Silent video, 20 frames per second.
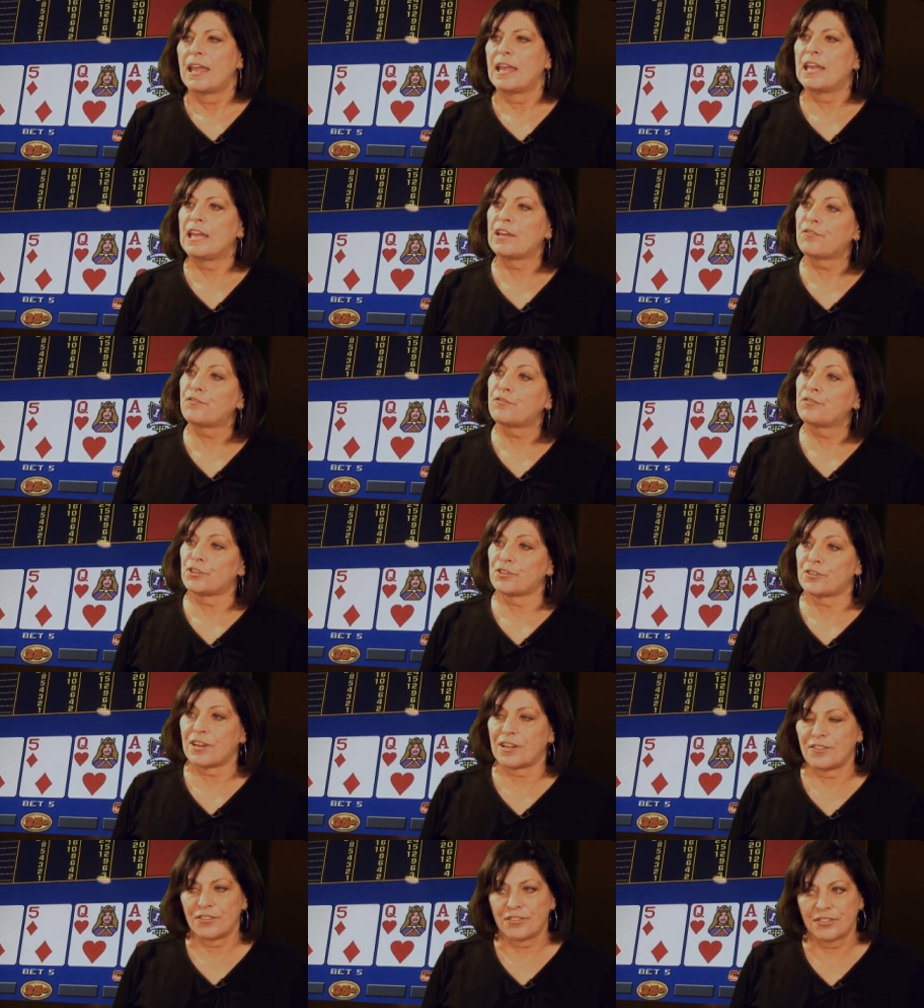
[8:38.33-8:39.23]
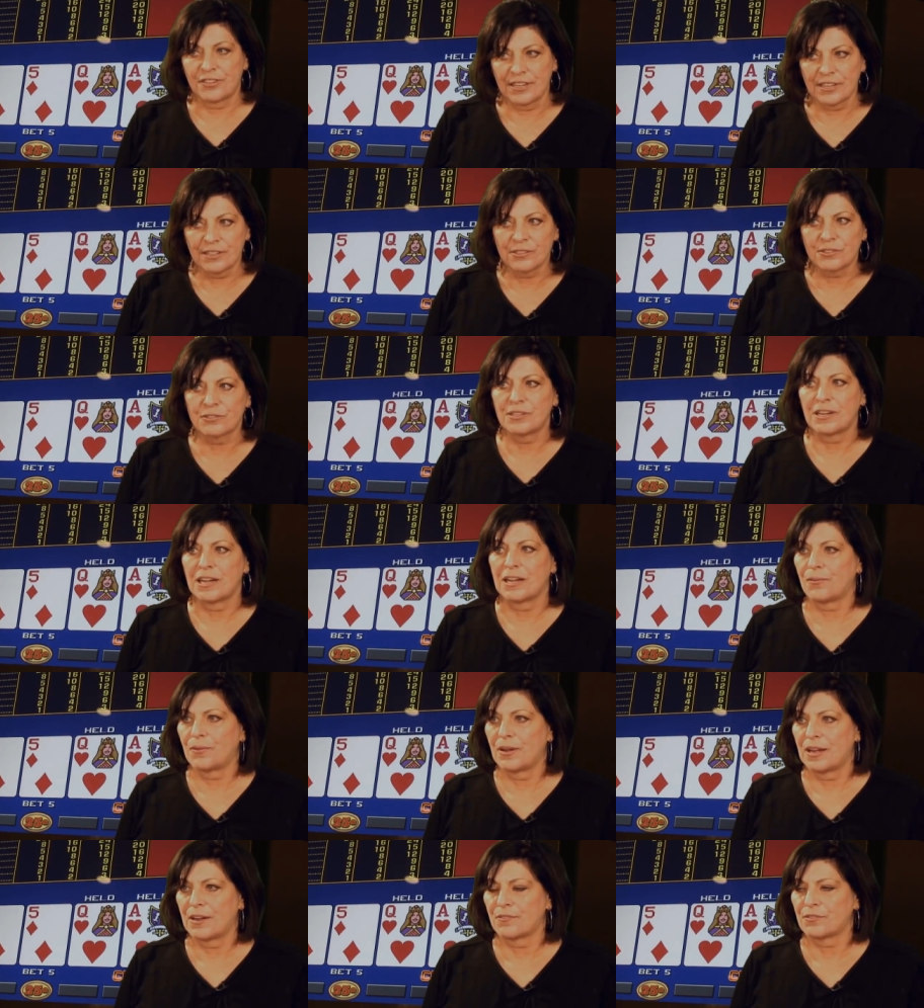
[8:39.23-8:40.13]
If you're unskilled,
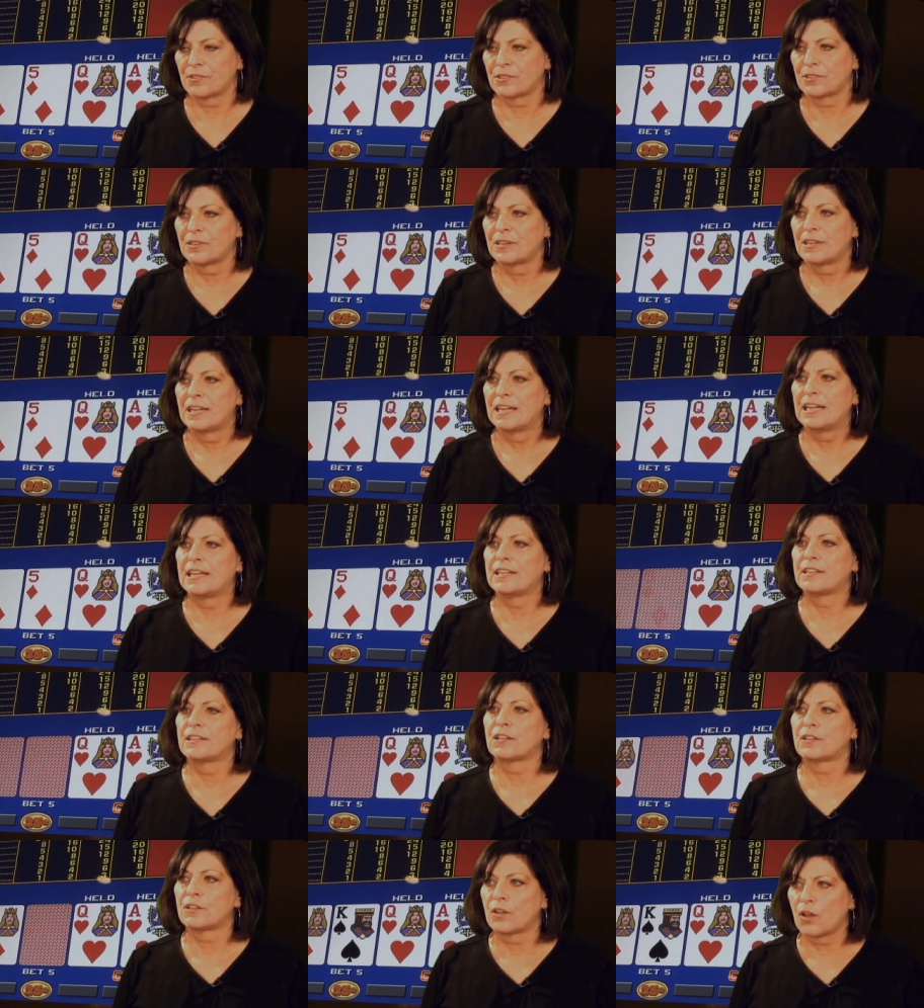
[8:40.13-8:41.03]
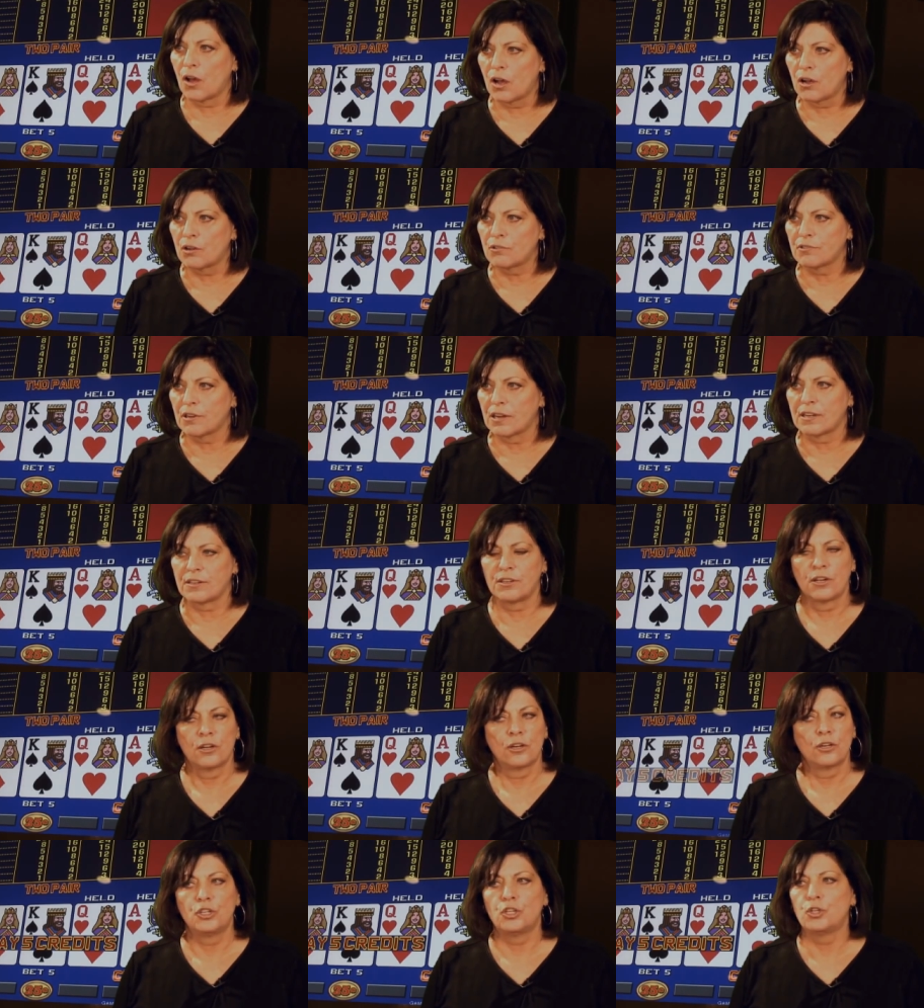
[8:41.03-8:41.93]
however, in the long run,
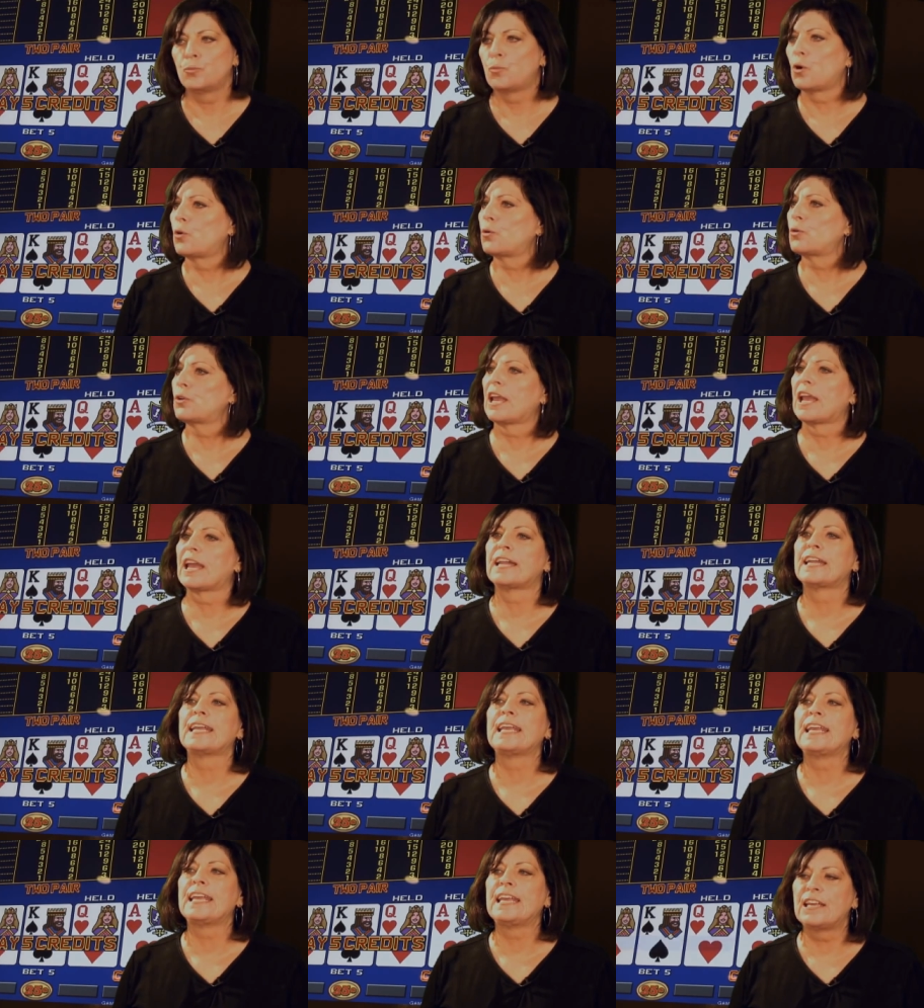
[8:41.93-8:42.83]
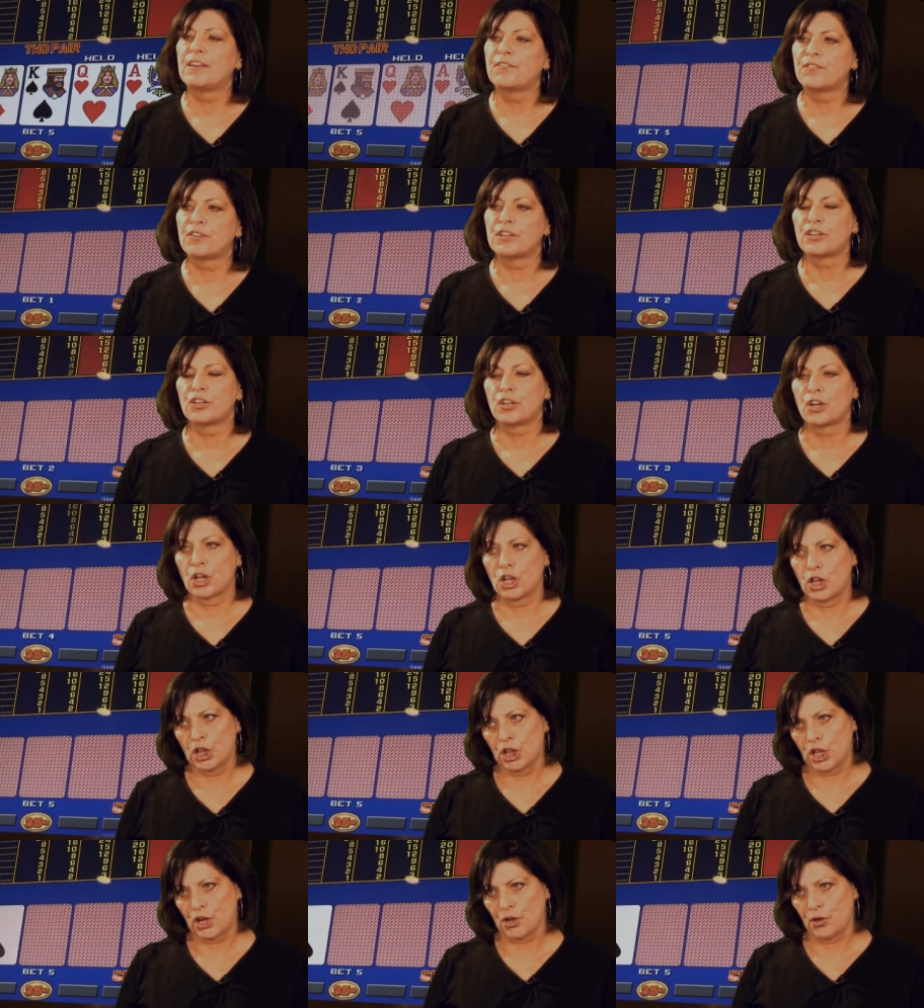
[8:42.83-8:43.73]
you won't get even
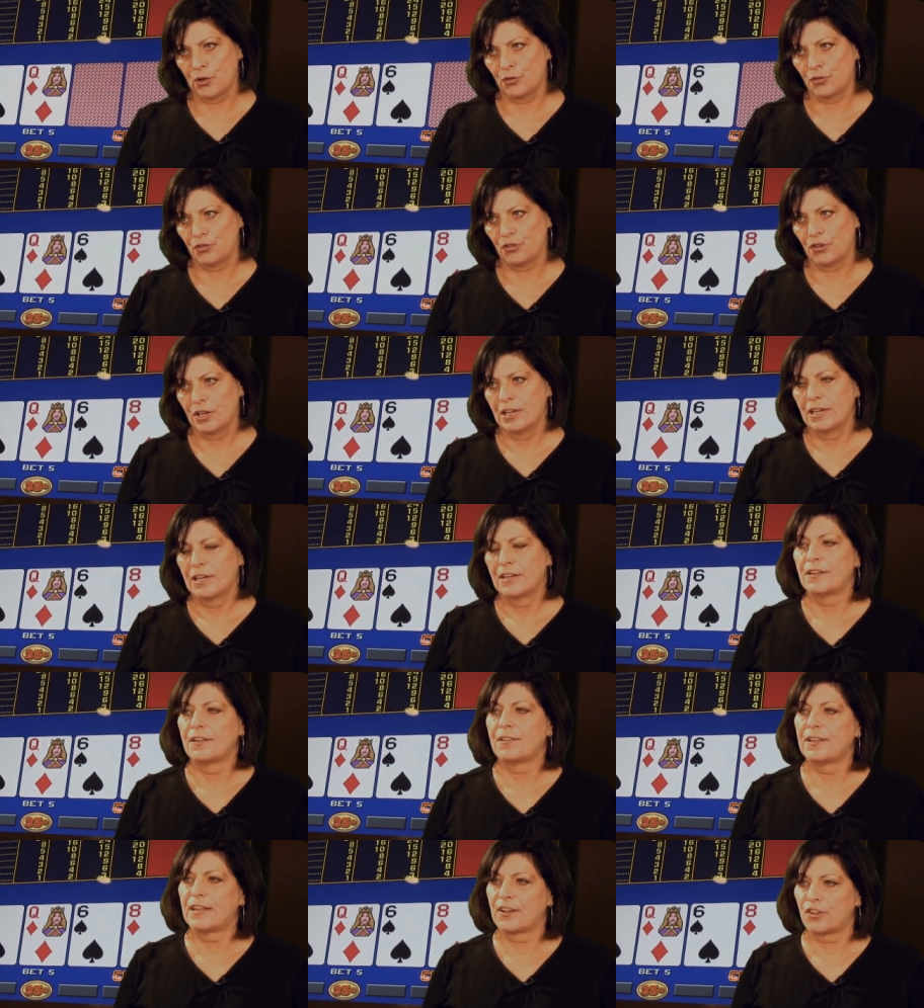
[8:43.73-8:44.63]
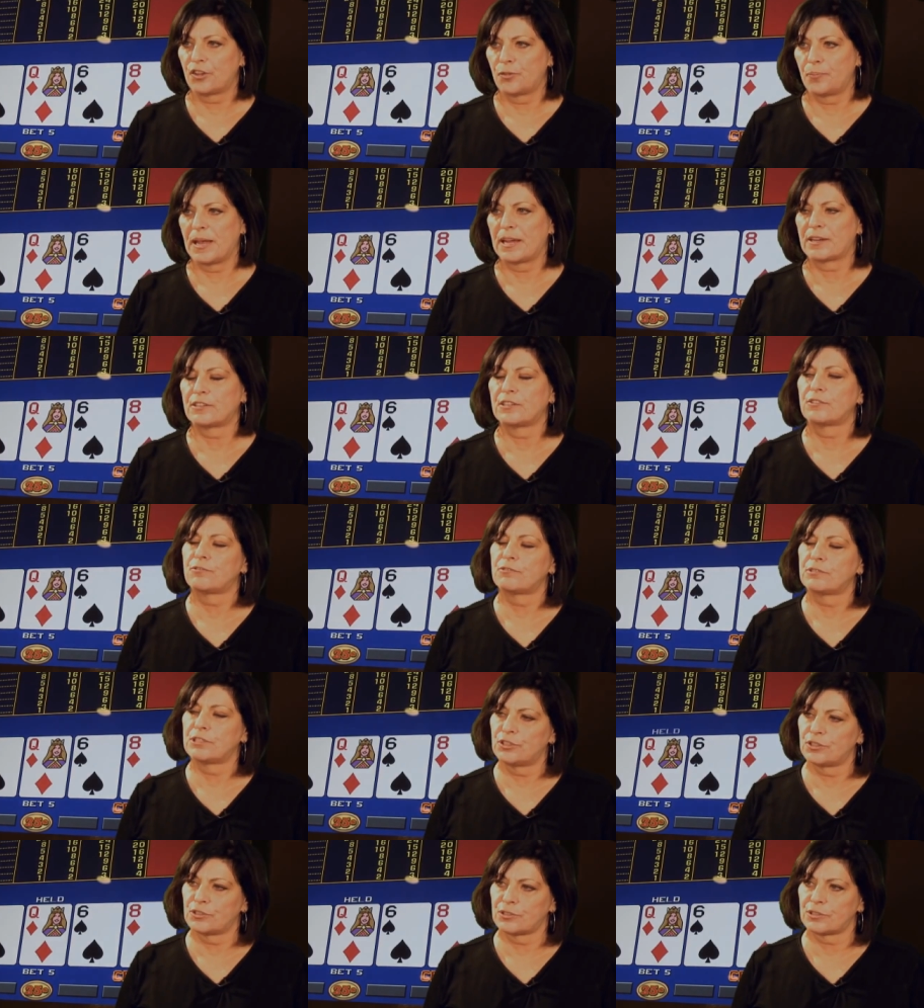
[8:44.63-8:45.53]
close to the expected
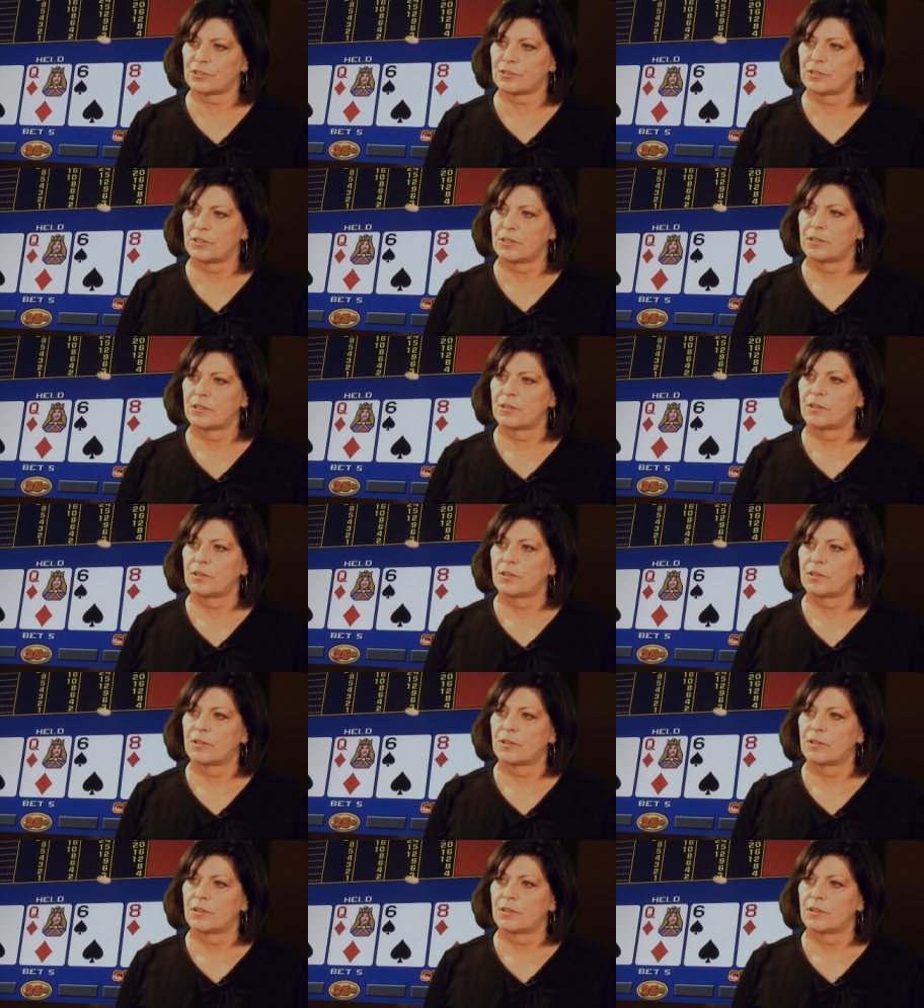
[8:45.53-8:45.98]
return